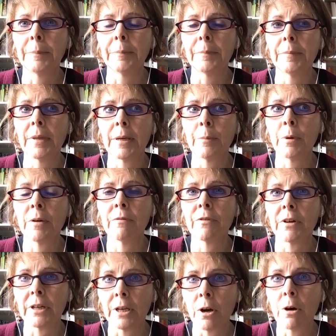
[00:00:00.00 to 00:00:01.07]
they weren't
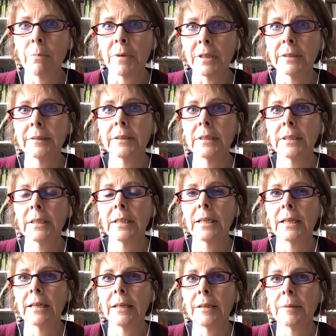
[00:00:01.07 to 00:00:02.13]
very common.
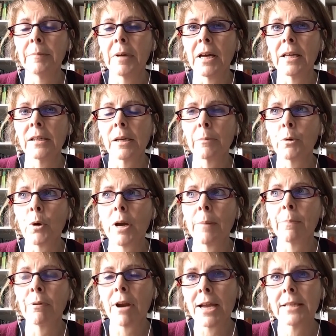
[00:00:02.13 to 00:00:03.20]
And I'm quite
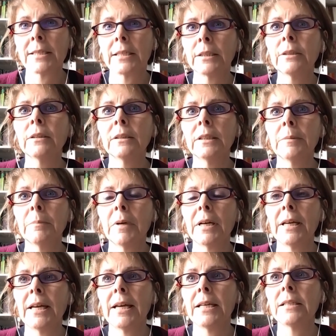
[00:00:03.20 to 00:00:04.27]
practical in my
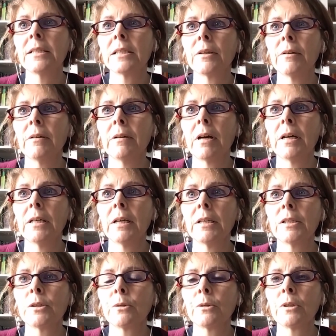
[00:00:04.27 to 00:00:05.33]
head. So I
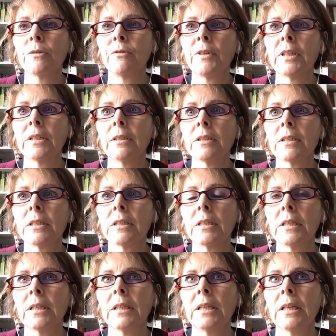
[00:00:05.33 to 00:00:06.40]
sort of figured
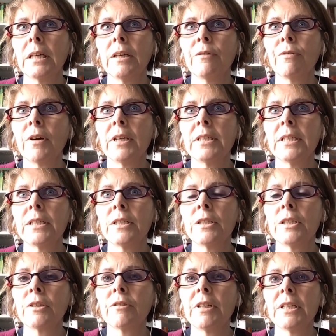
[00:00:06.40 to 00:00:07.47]
if I did a
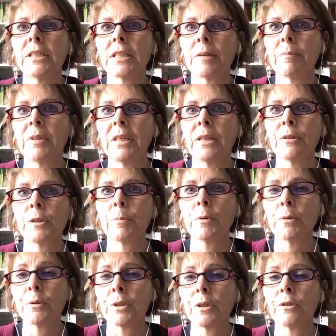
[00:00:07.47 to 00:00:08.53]
degree in something else, but
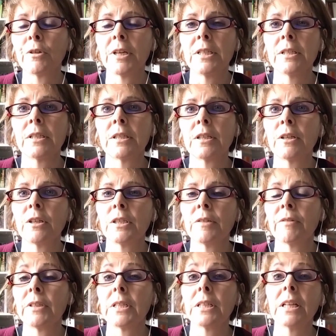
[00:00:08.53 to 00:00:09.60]
also trained as a nurse, if
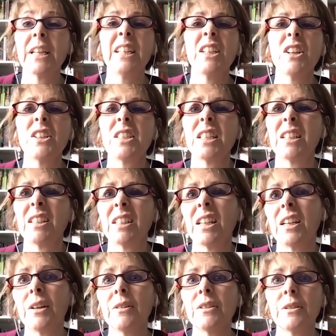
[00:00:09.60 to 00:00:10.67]
I didn't like nursing, I could
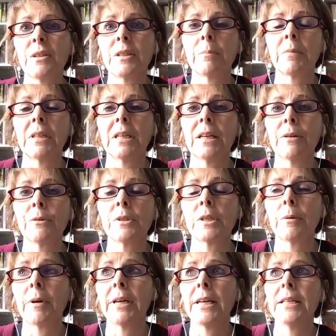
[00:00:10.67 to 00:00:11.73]
go and do something else.
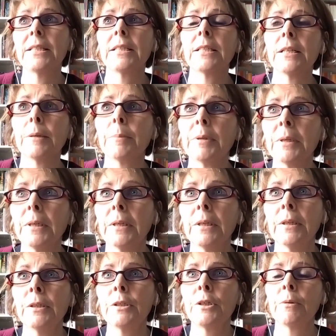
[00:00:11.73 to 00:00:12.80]
So I ended up
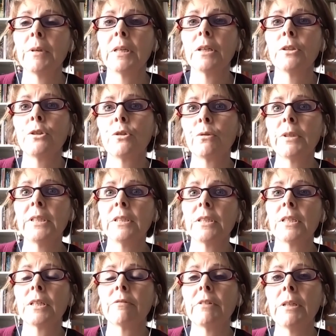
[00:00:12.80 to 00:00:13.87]
doing a joint
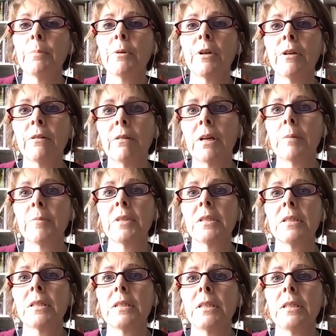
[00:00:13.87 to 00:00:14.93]
degree program at City